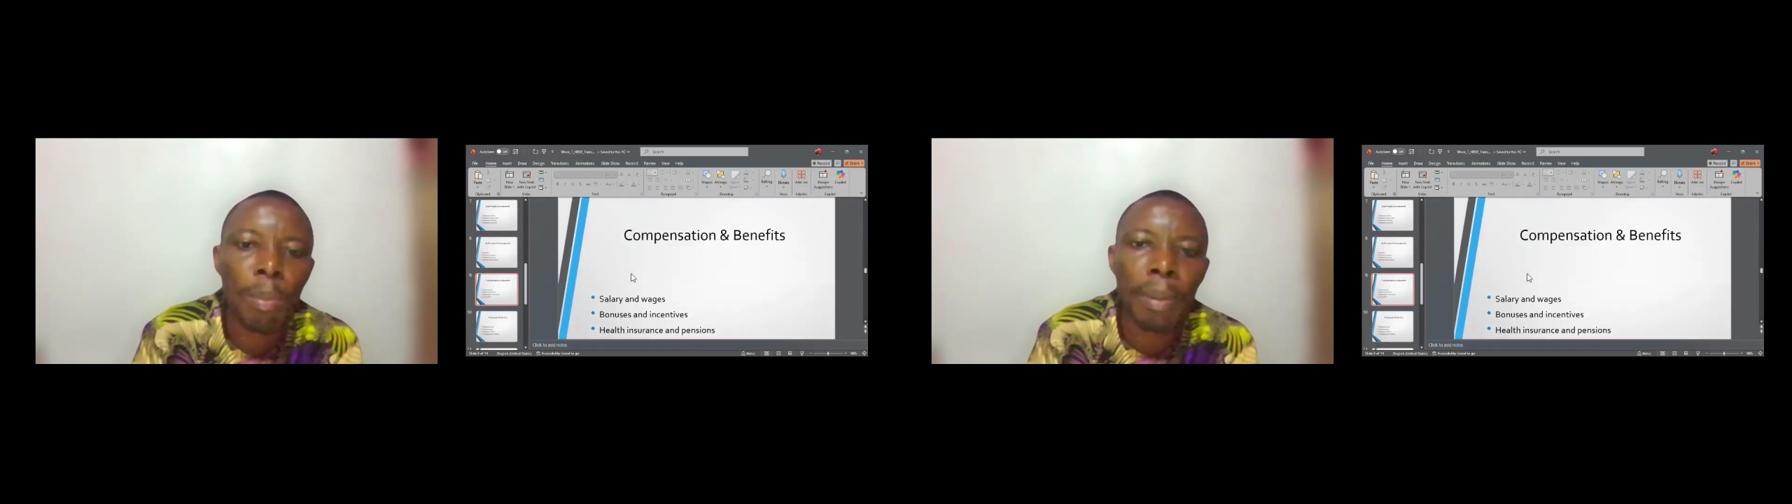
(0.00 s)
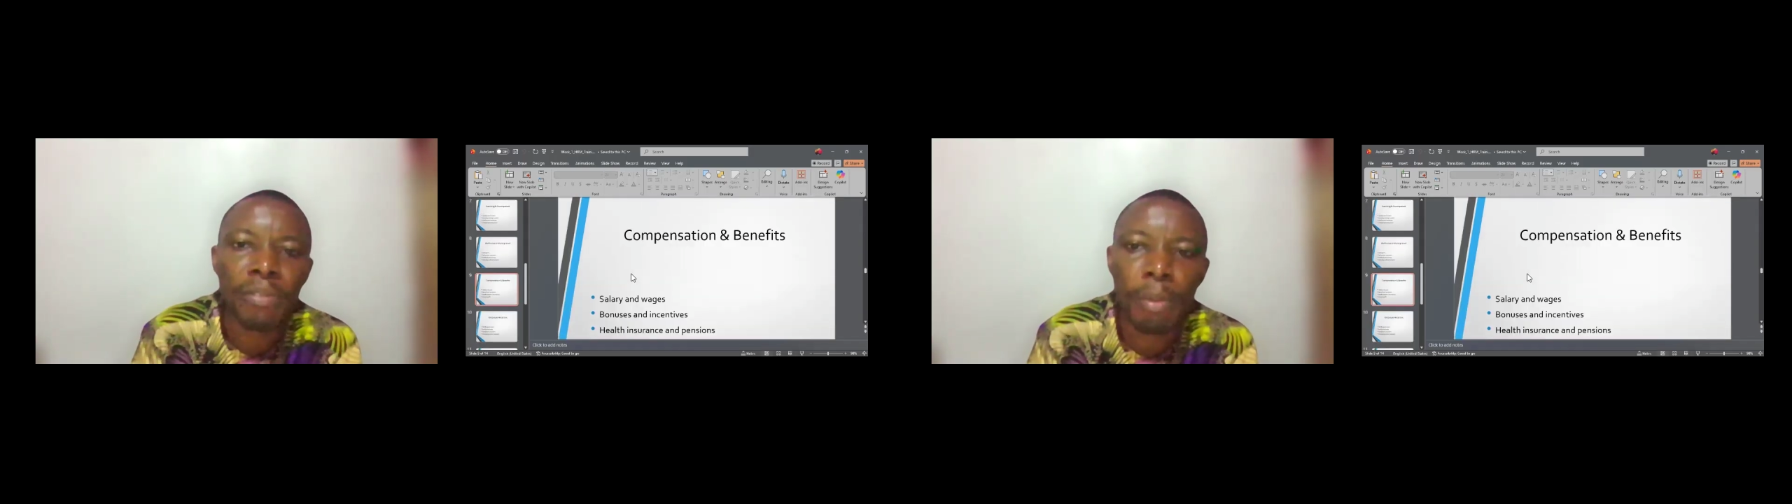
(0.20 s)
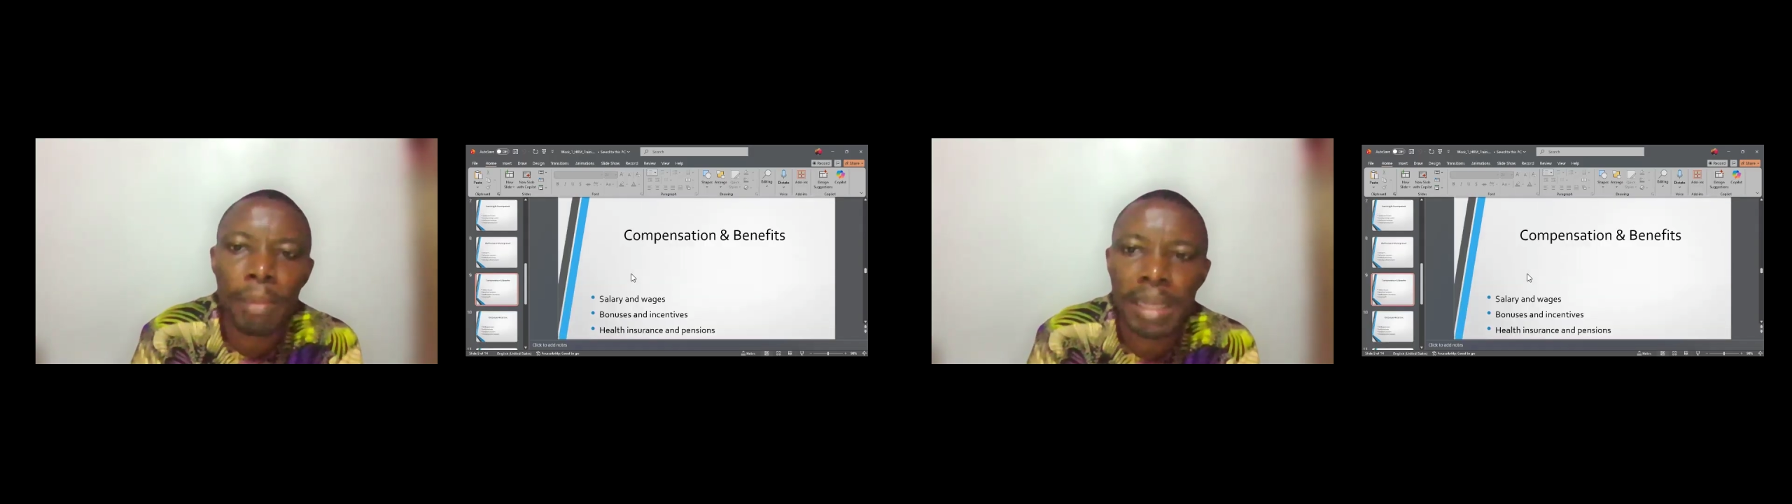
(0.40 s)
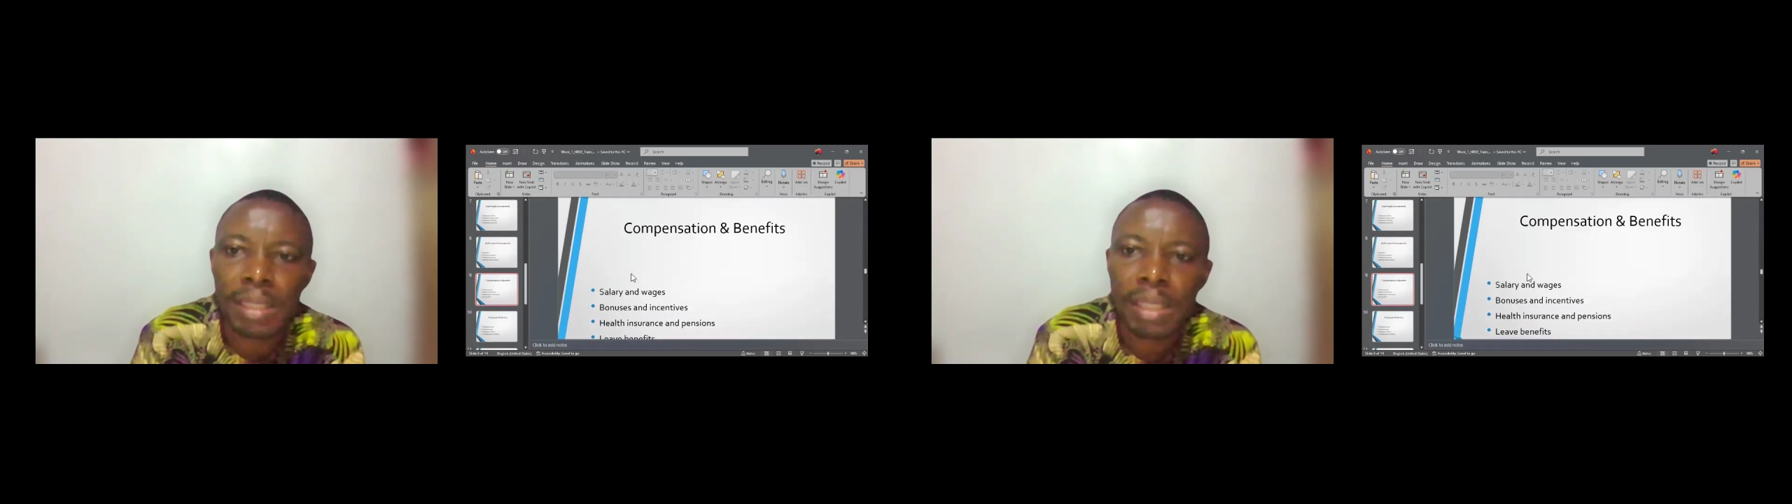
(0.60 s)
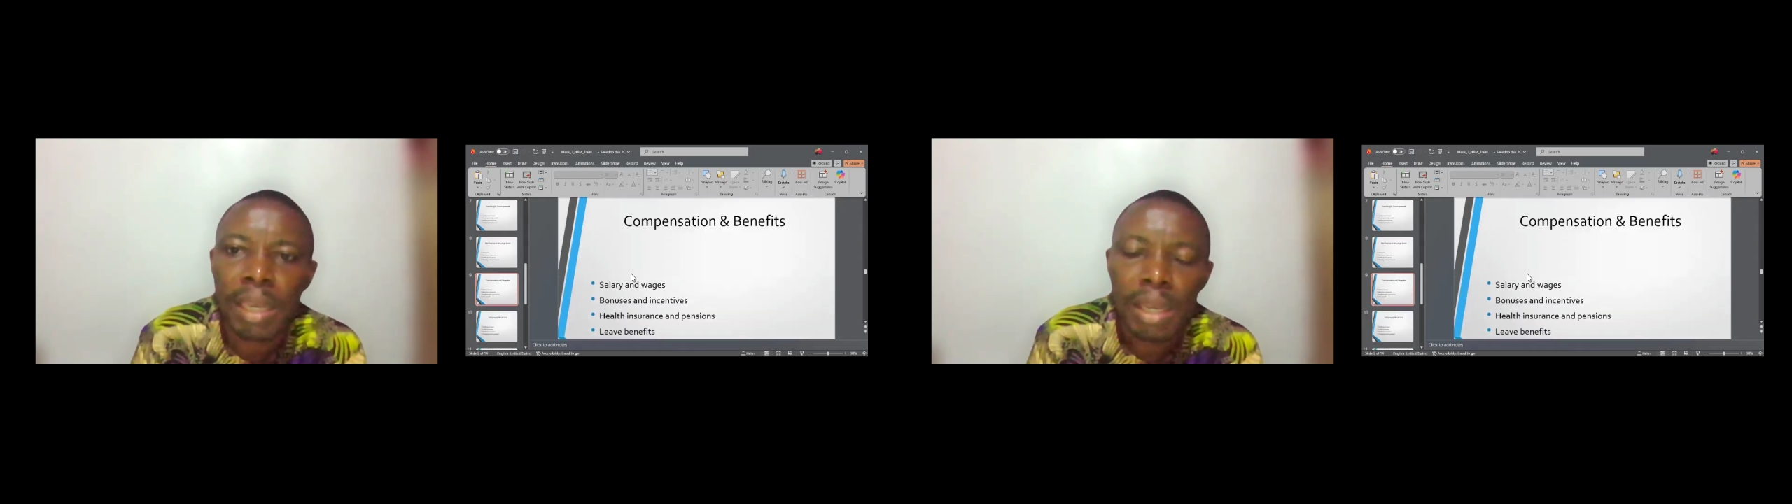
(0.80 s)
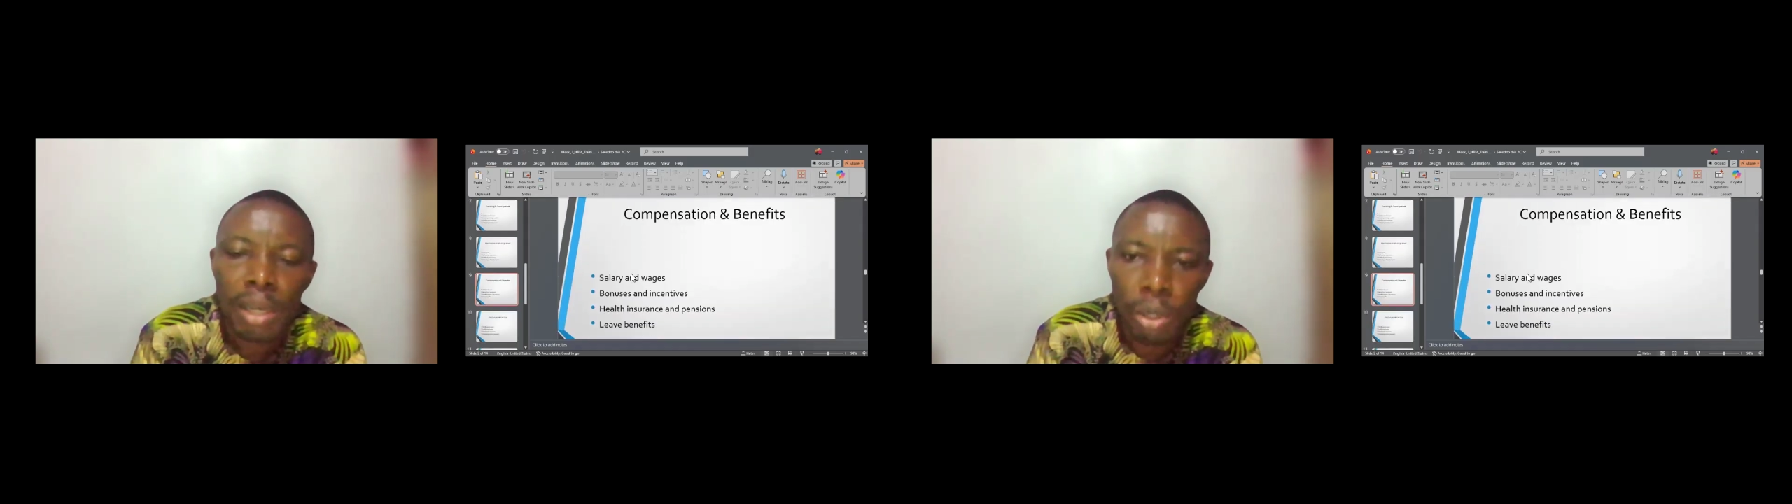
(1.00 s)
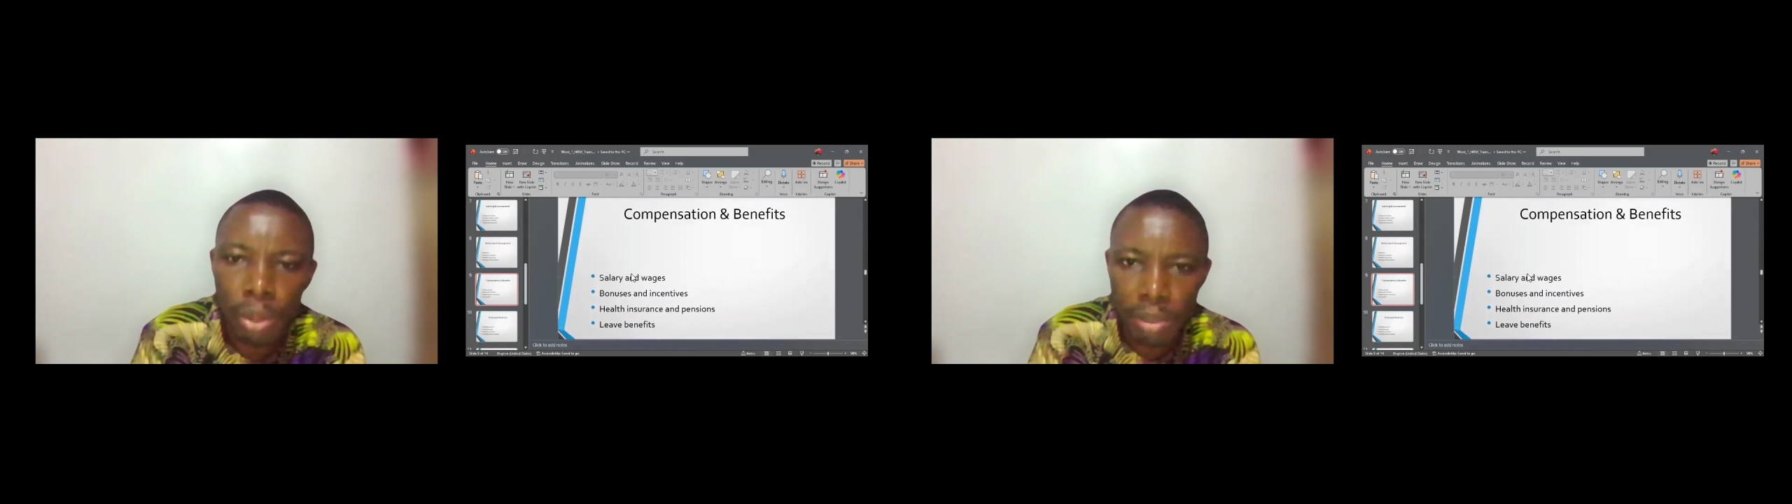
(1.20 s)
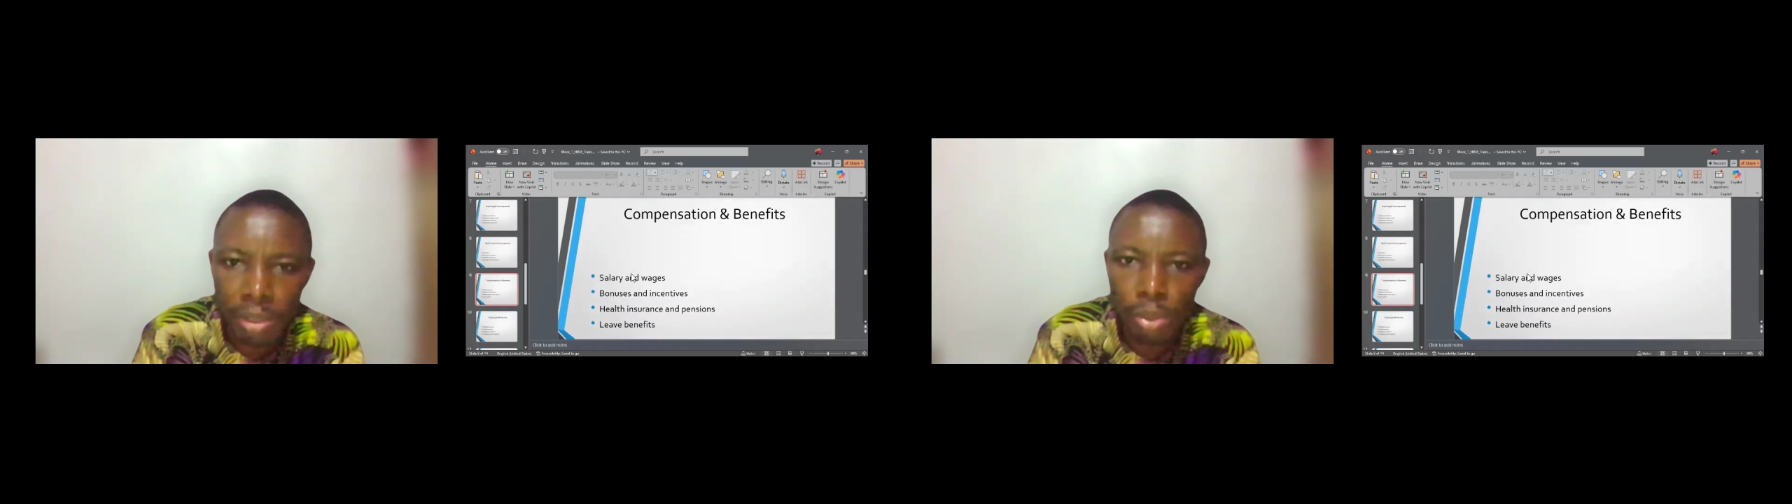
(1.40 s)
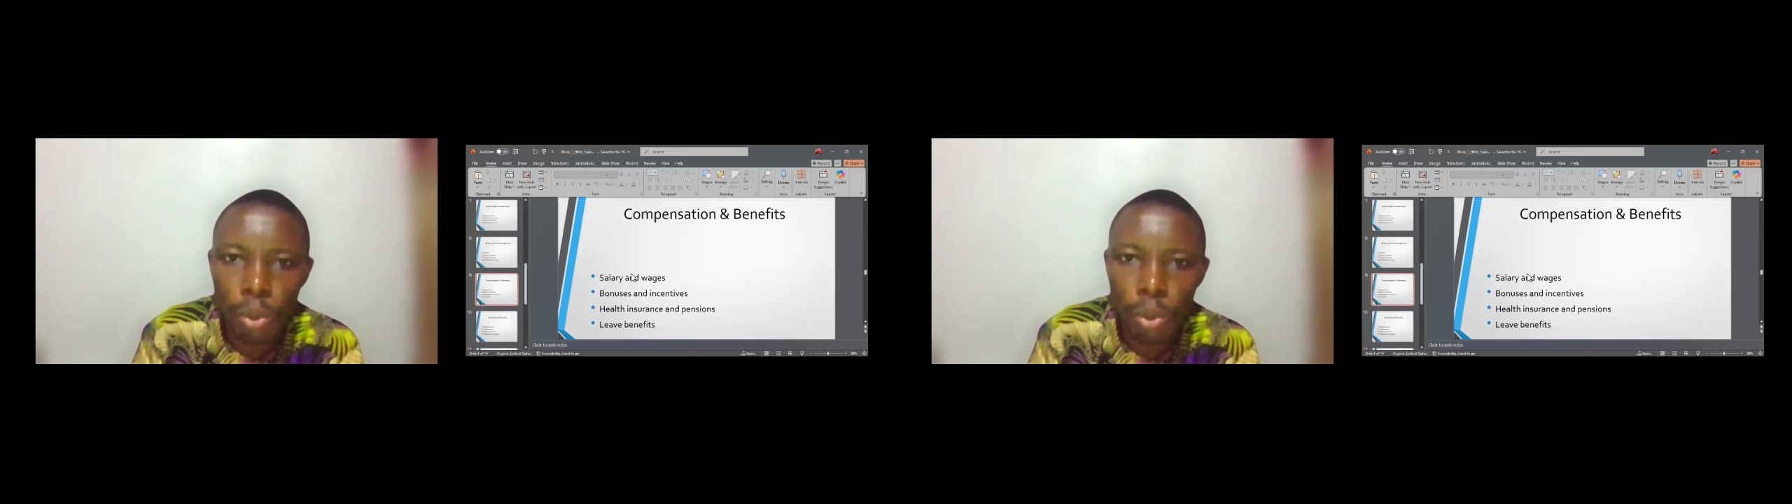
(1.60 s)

performance runs.